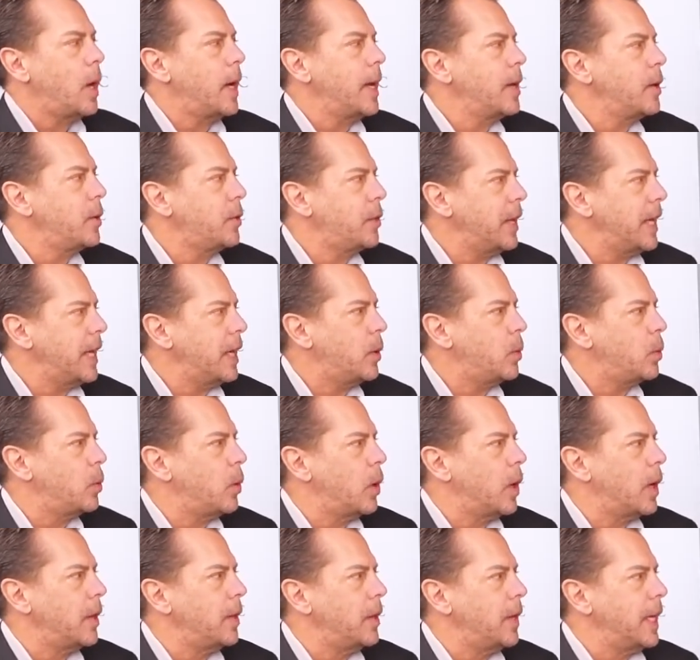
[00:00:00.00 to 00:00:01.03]
Well, I think
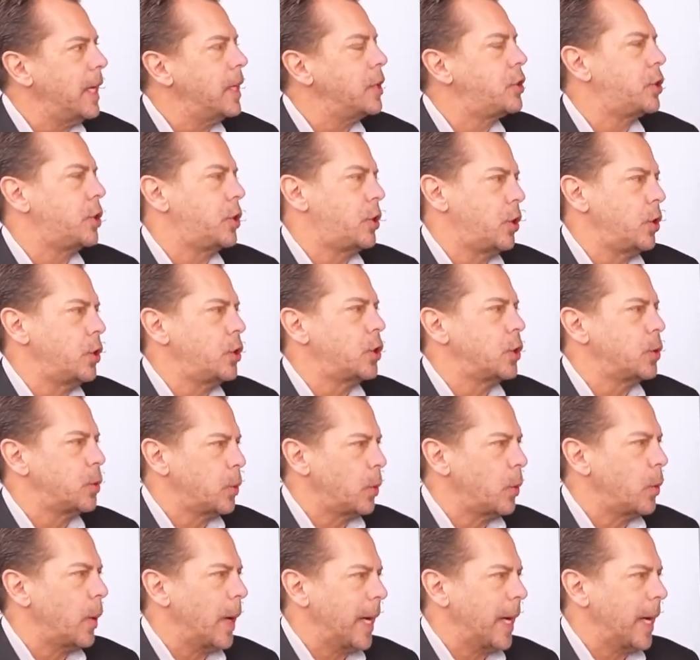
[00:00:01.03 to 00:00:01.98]
the institutions